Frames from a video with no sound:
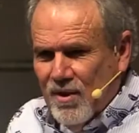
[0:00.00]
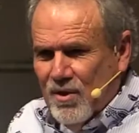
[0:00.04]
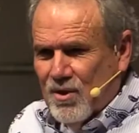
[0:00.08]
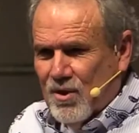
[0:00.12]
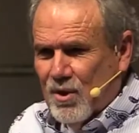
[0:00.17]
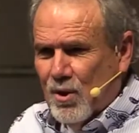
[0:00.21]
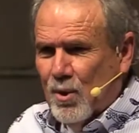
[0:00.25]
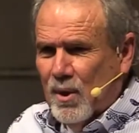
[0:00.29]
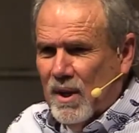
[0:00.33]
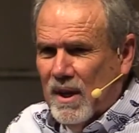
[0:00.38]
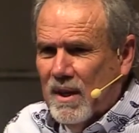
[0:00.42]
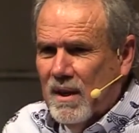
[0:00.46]

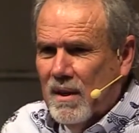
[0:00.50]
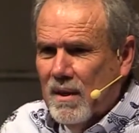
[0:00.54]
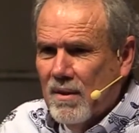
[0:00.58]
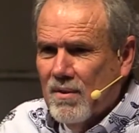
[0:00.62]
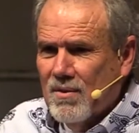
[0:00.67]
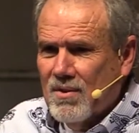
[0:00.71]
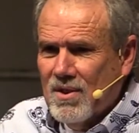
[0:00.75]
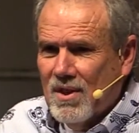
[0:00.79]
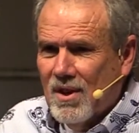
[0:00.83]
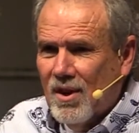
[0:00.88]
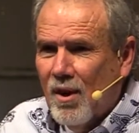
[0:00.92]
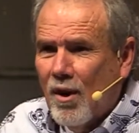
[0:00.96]
so he
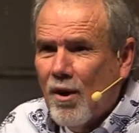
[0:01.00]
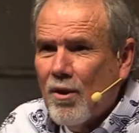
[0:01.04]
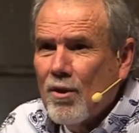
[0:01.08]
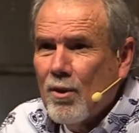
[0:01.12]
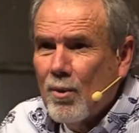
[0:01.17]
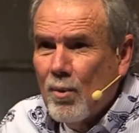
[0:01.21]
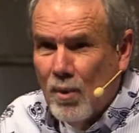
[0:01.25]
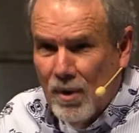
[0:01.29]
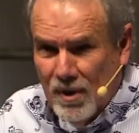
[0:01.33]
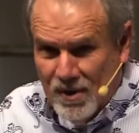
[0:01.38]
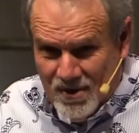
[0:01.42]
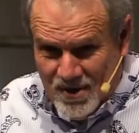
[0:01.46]
gives the other
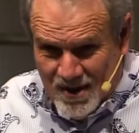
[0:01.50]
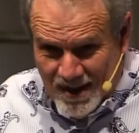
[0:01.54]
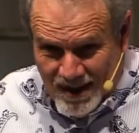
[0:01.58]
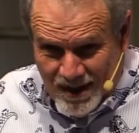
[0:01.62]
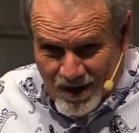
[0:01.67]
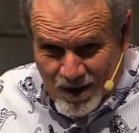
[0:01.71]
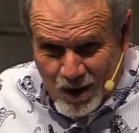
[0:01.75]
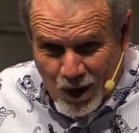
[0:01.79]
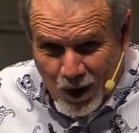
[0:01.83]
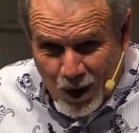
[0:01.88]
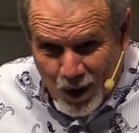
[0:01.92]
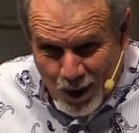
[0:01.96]
one
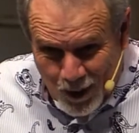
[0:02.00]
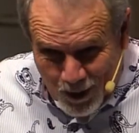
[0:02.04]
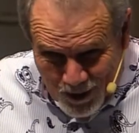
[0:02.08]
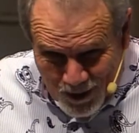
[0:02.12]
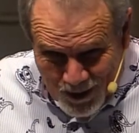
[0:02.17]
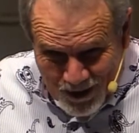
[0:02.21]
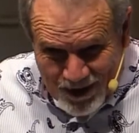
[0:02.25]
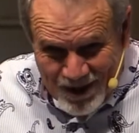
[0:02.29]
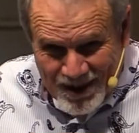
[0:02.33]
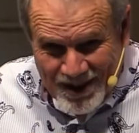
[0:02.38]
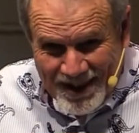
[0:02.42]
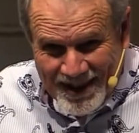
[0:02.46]

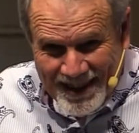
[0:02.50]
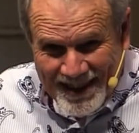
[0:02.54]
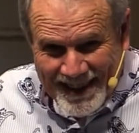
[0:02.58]
$10.